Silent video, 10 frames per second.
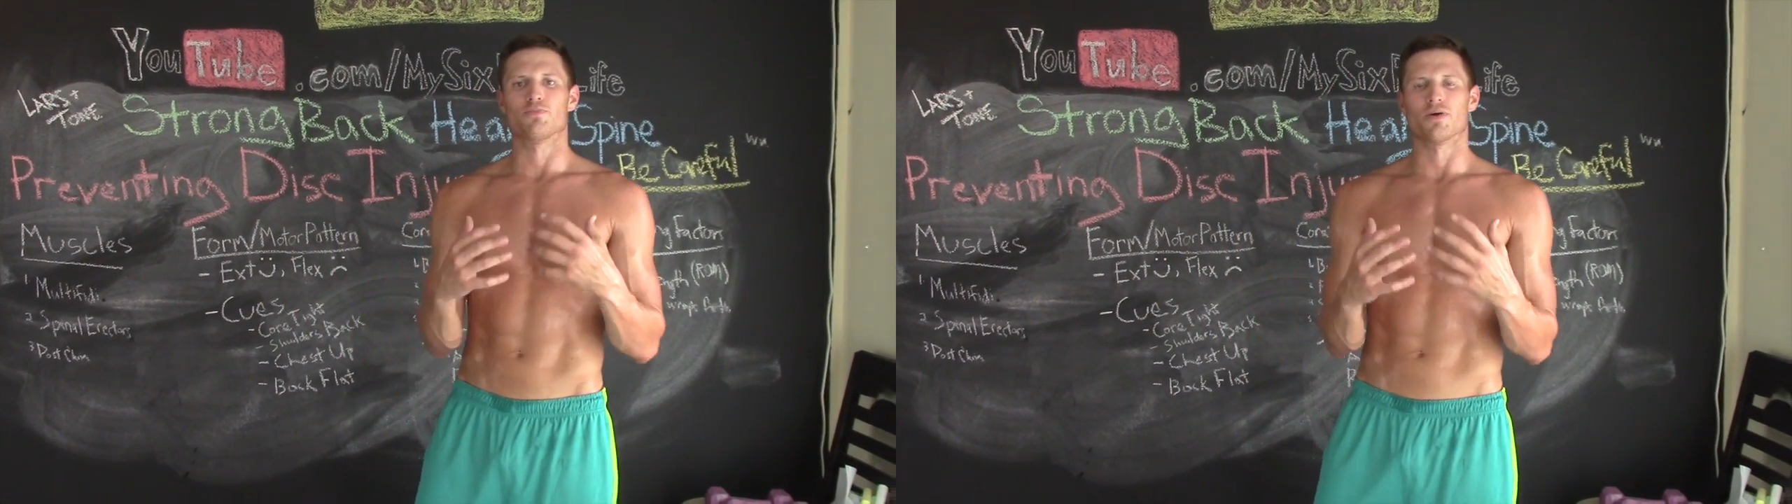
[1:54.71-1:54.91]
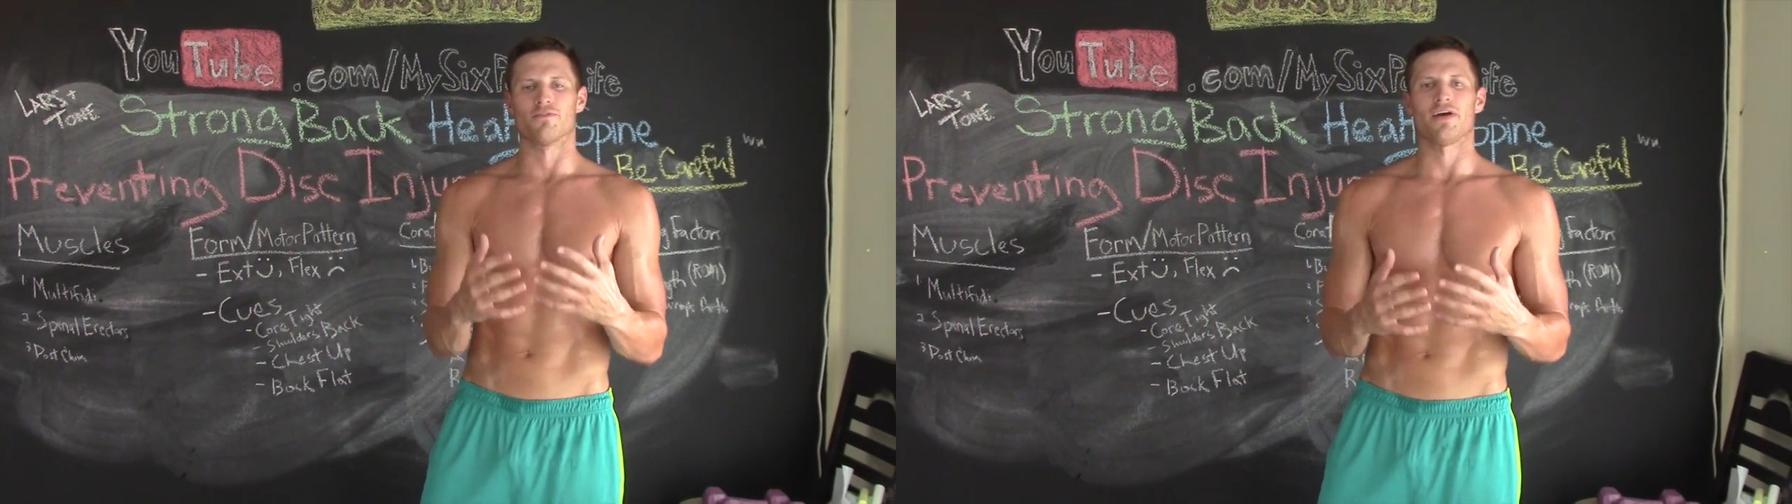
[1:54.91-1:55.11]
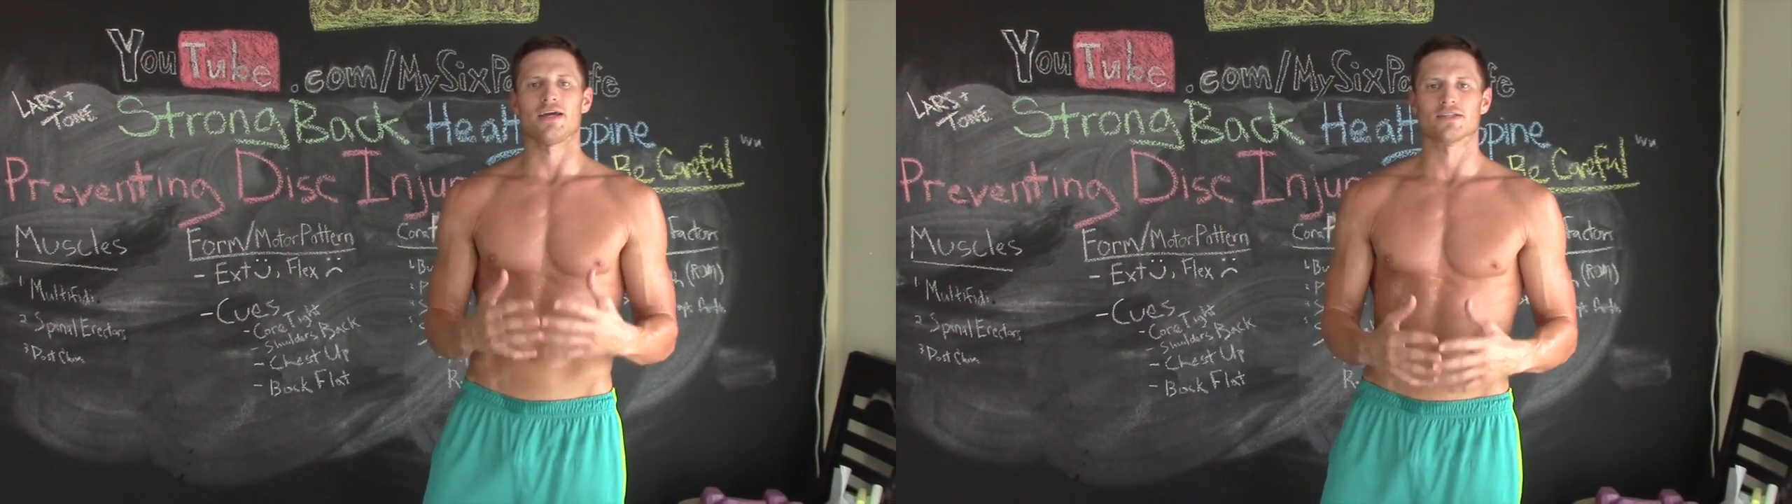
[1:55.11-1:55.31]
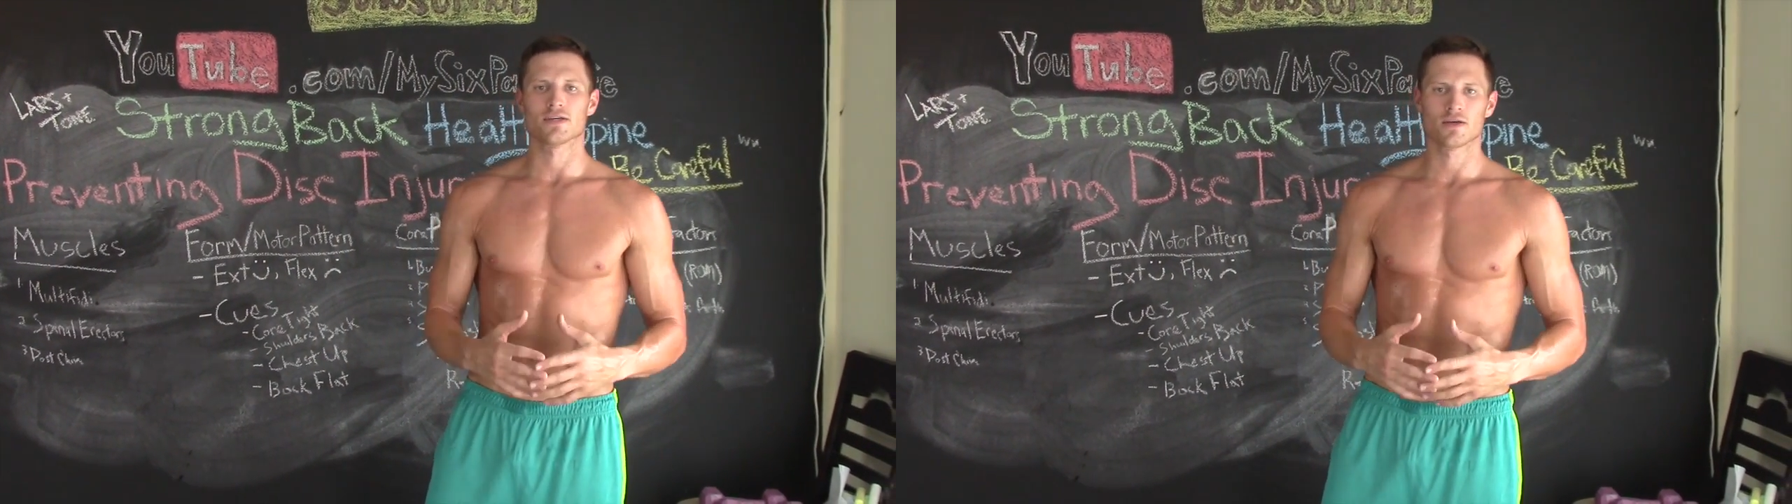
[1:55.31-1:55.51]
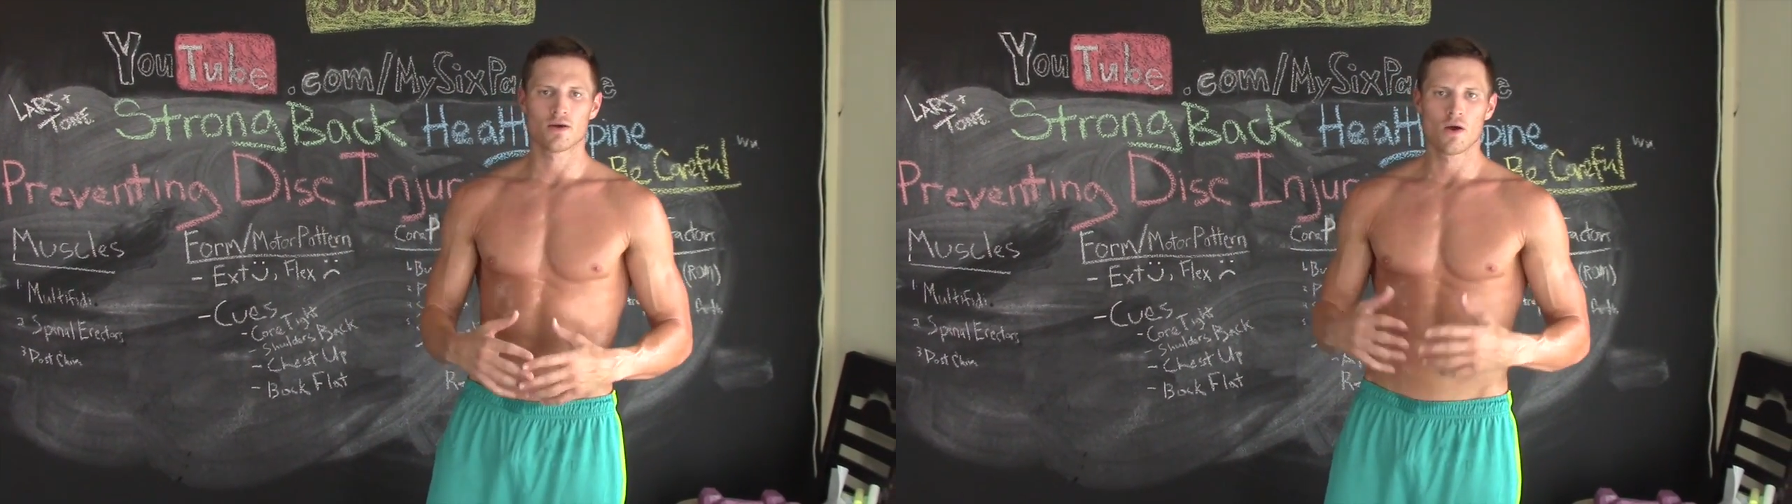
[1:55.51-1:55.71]
prevent
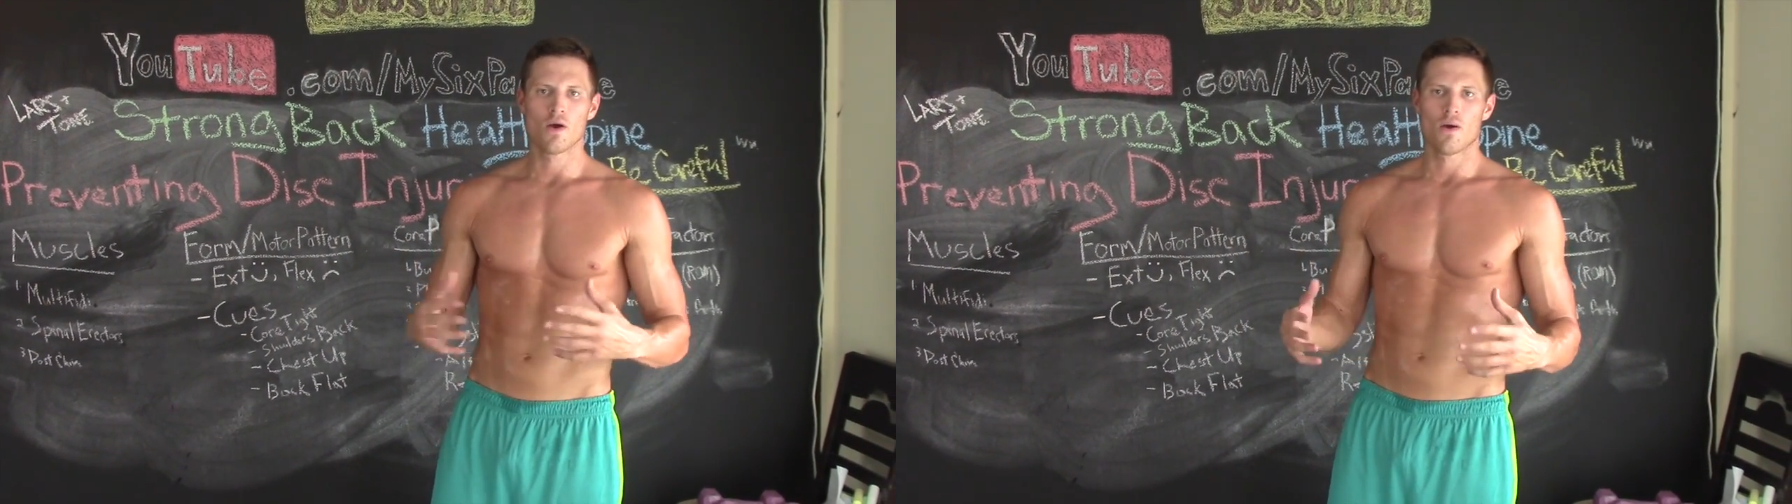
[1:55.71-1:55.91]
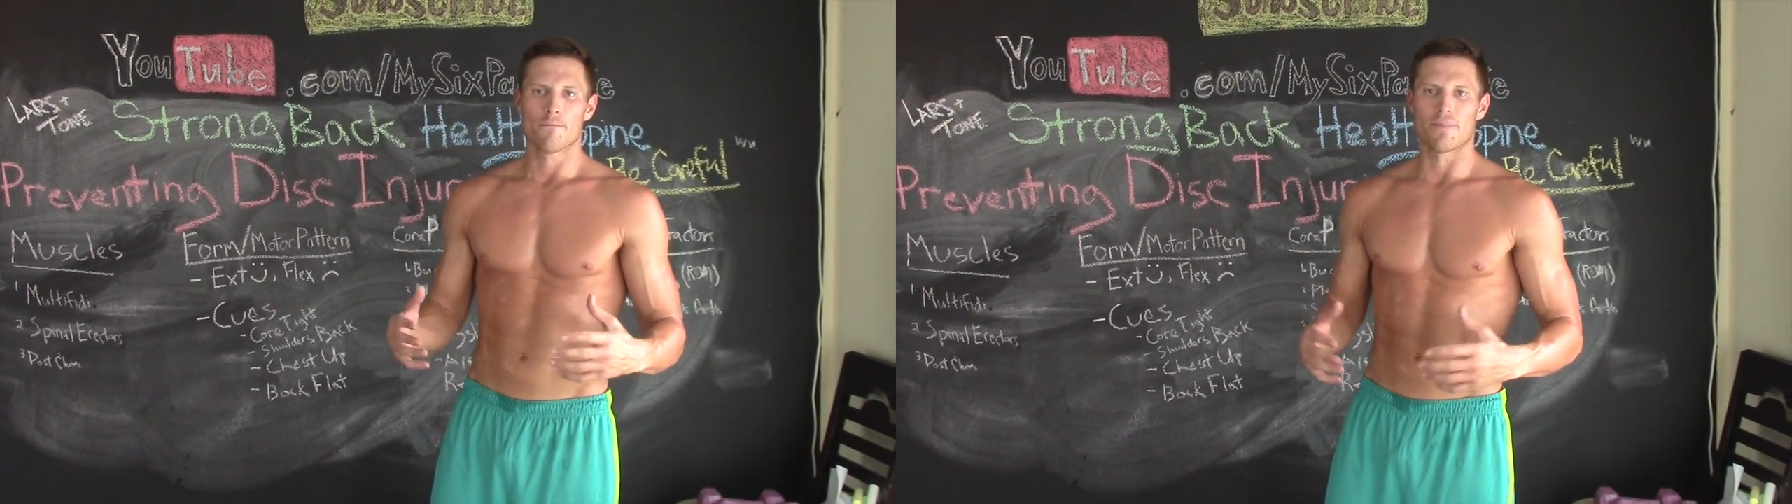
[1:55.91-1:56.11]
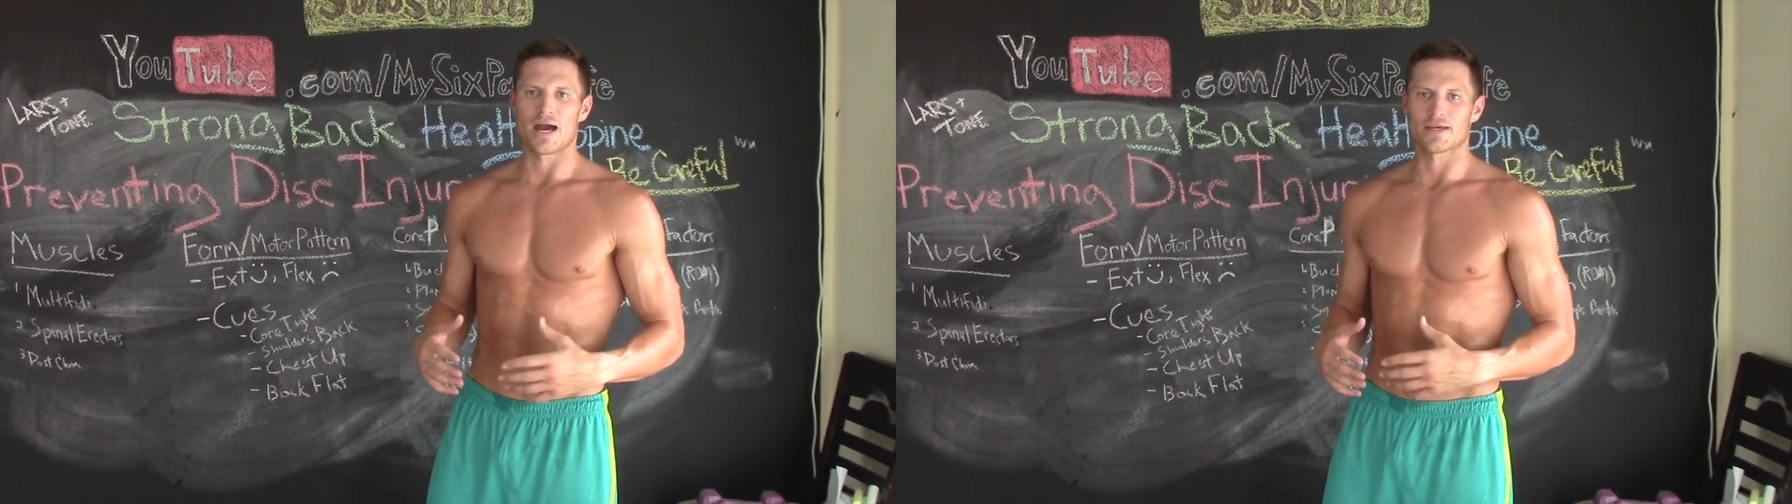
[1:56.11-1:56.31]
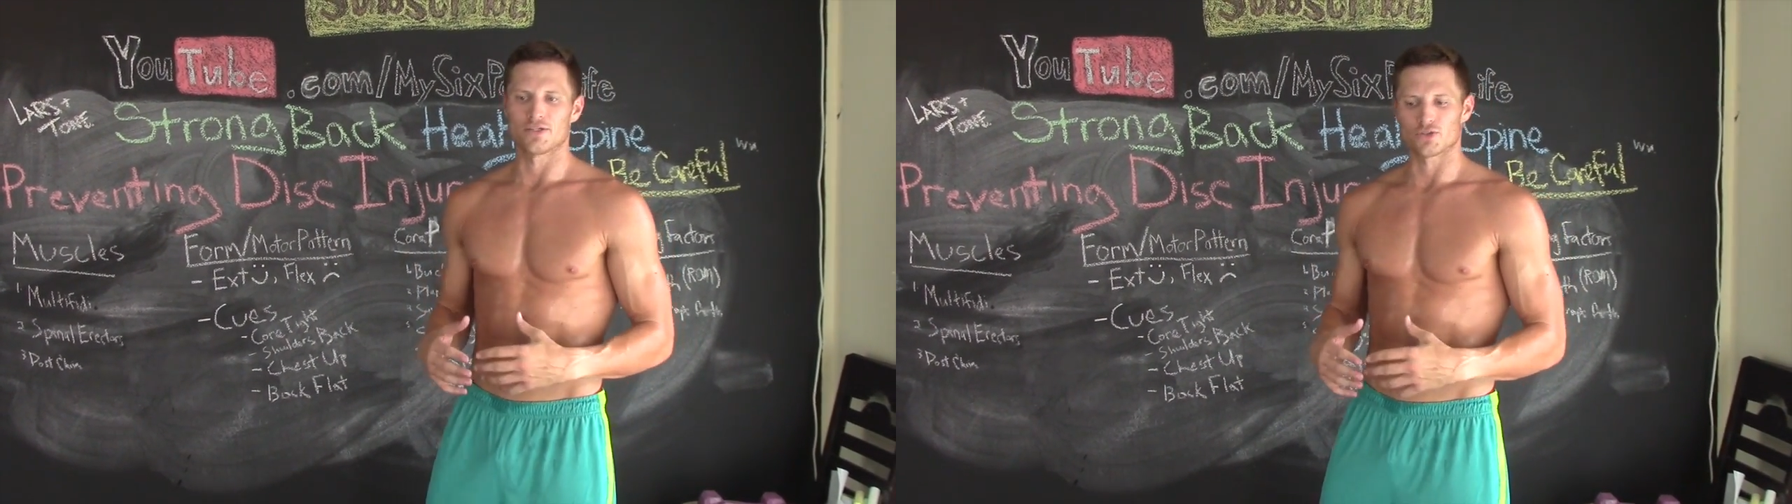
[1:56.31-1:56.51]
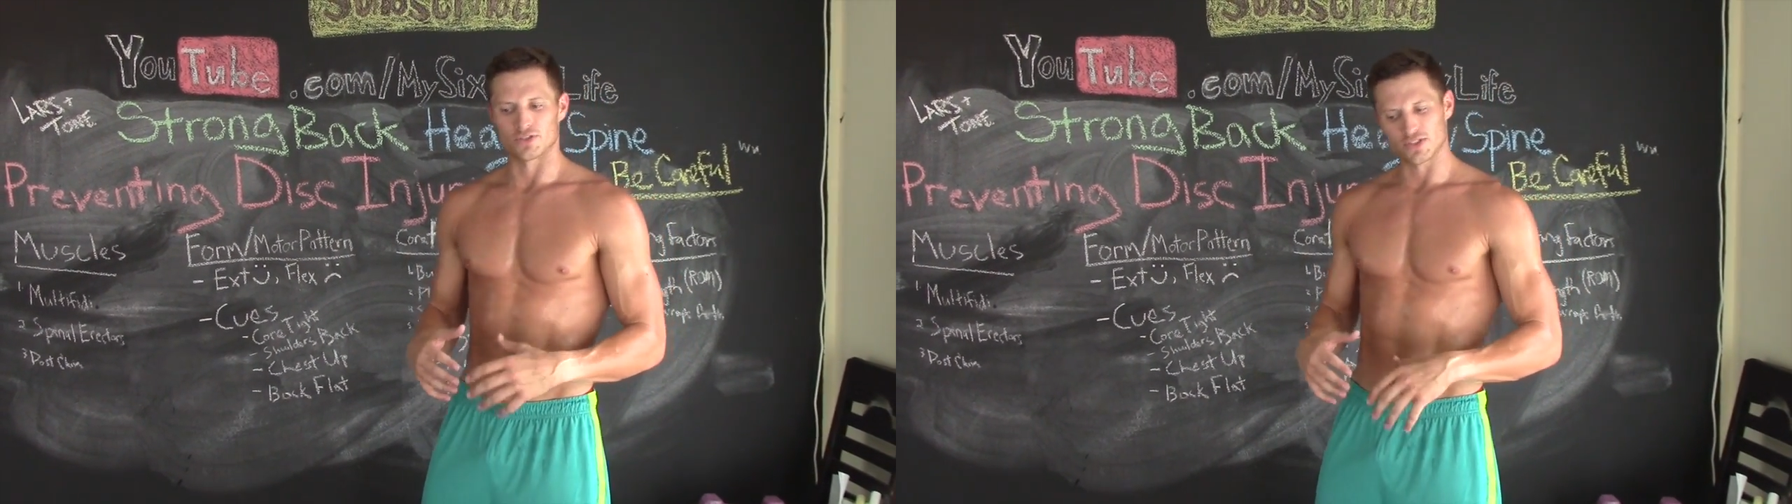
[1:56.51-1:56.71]
back
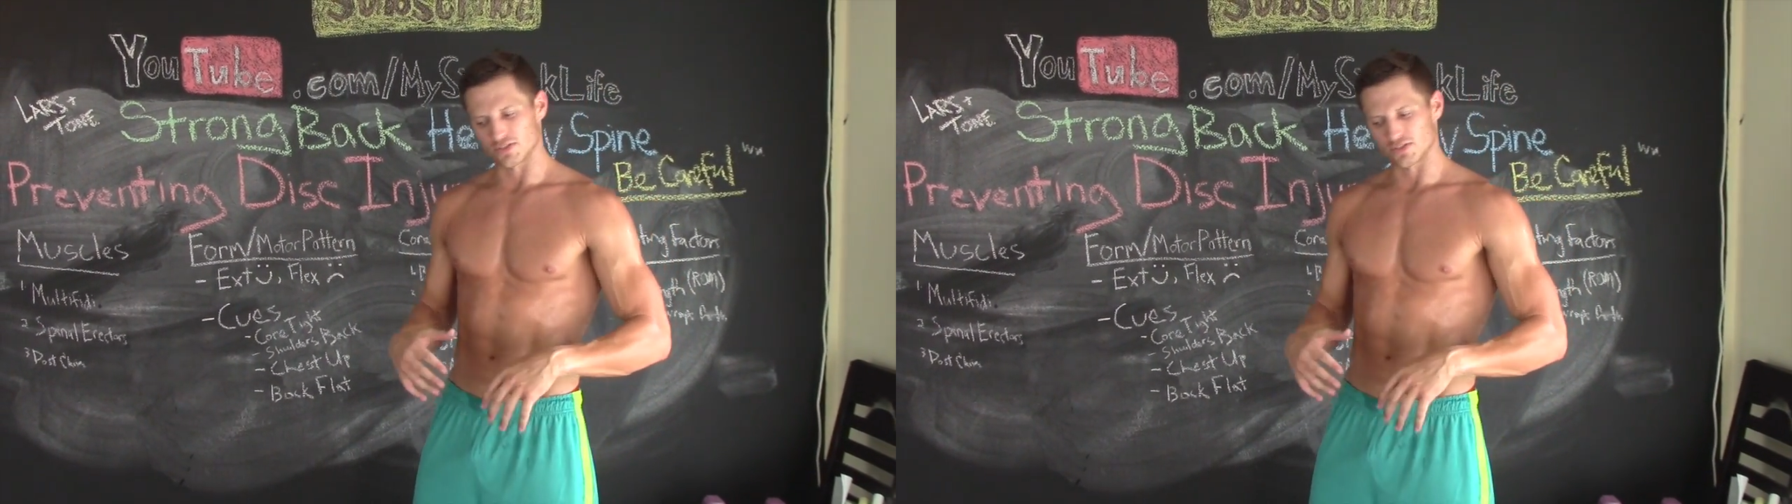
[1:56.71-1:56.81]
injuries.